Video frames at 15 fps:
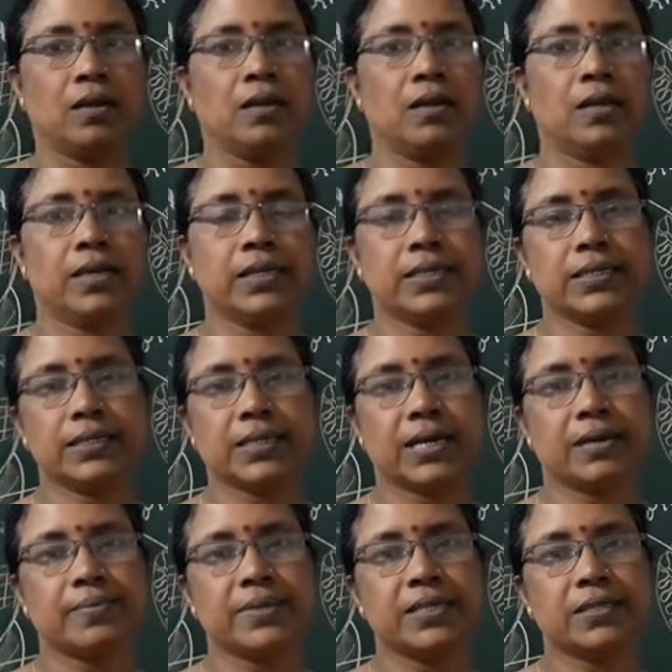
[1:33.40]
it is
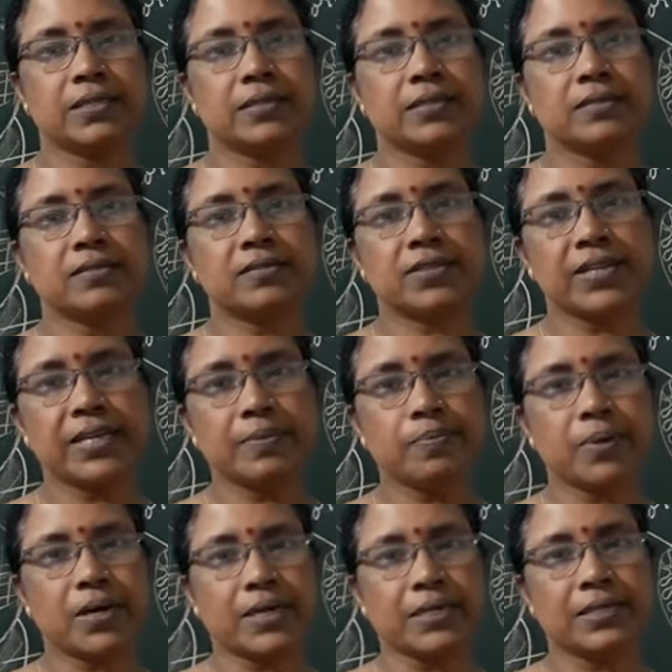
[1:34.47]
having the three
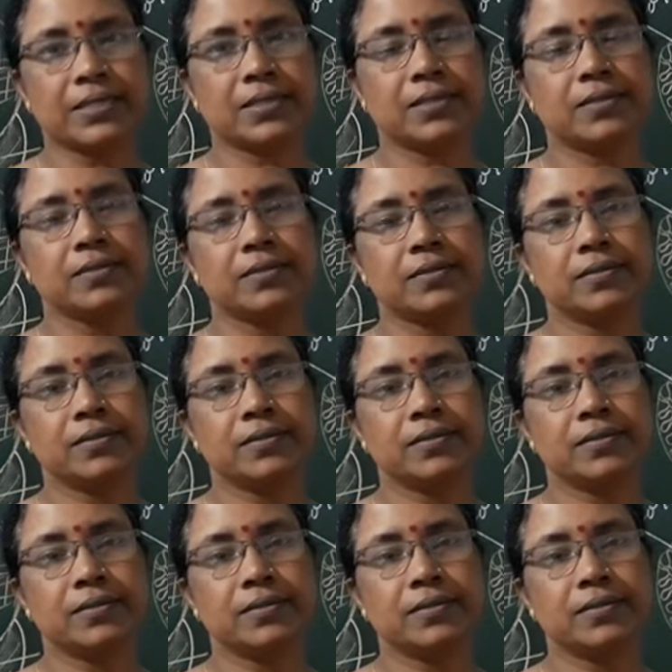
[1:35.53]
parts